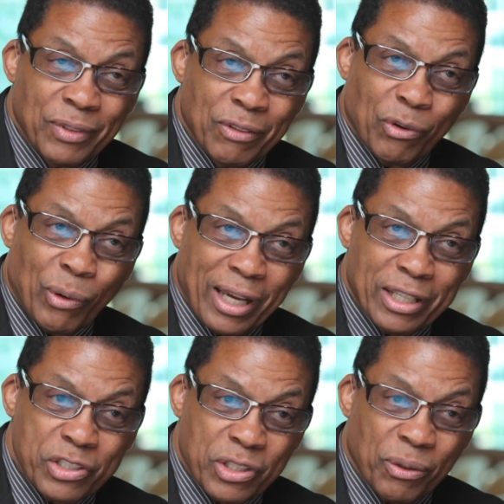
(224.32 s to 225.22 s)

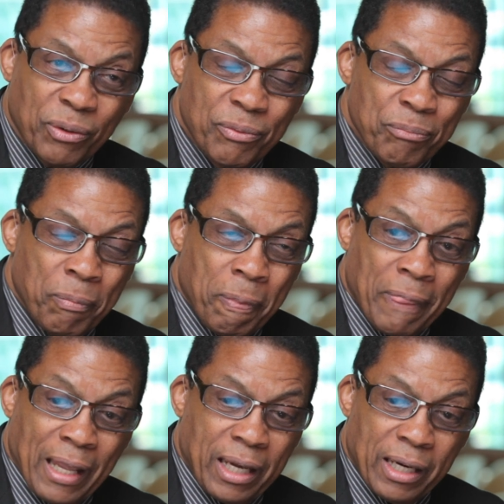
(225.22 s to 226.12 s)
variety show,
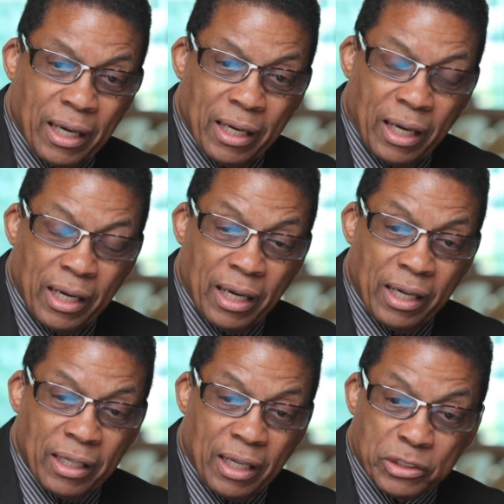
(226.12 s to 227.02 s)
and
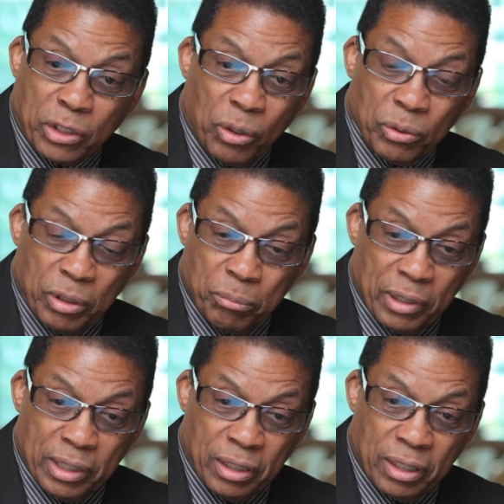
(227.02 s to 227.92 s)
I told him,
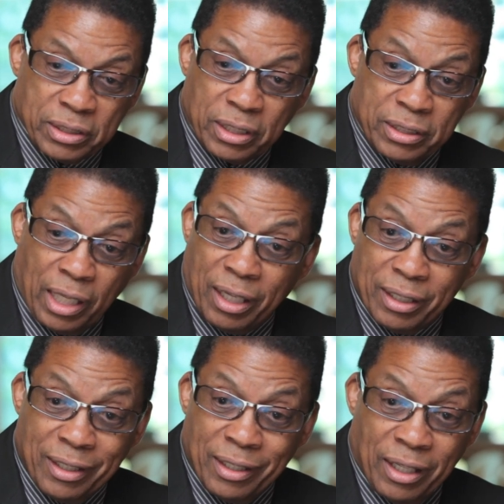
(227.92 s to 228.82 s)
I said,
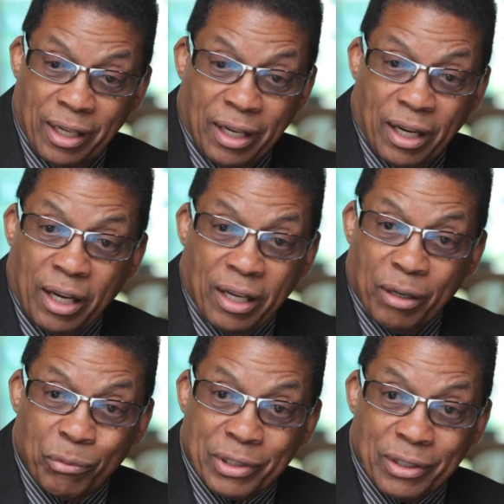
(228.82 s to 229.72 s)
Don,
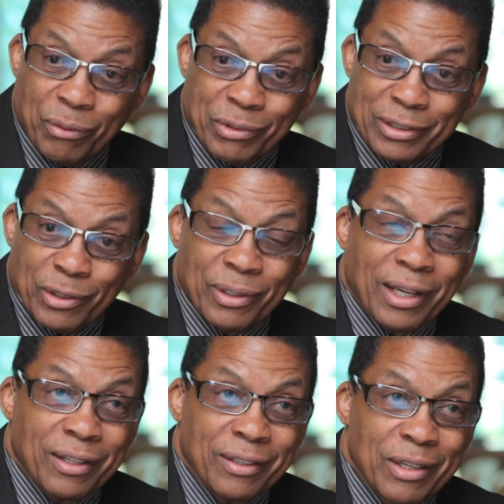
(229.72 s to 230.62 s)
I want to learn
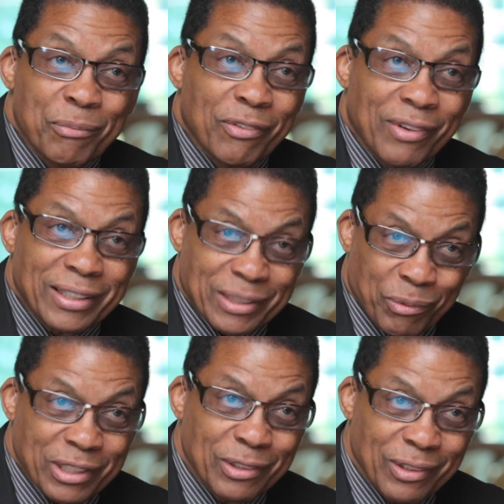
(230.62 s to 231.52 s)
how to improvise. I
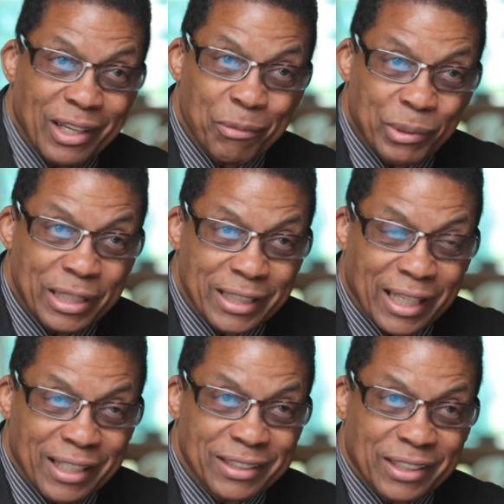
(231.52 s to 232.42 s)
want to learn how to play
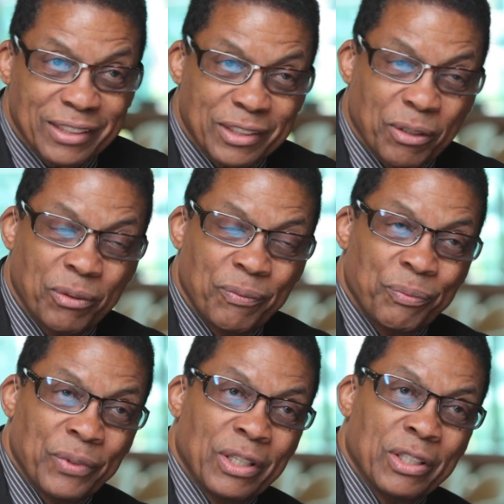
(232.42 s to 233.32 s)
jazz. And
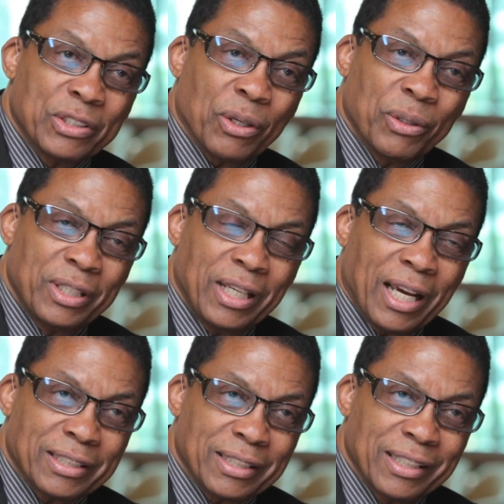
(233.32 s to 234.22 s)
so he
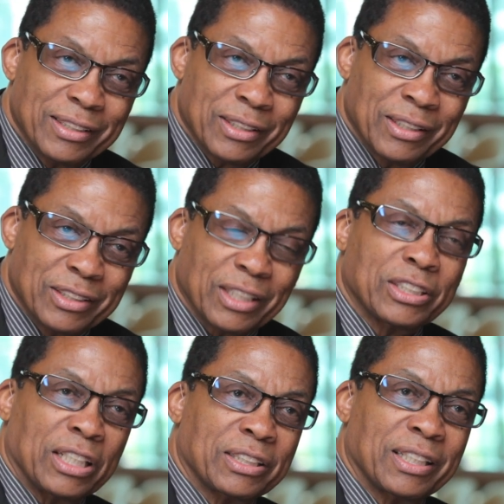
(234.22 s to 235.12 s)
actually
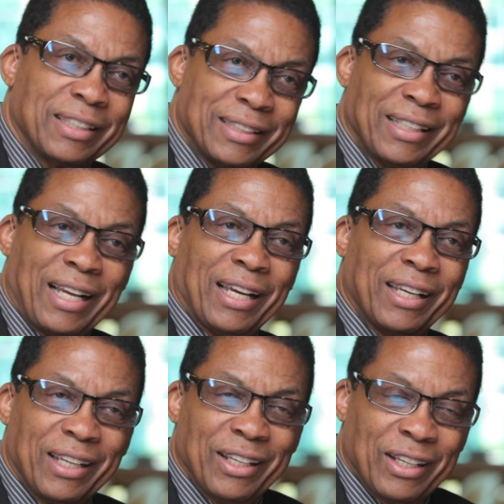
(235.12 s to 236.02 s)
suggested that I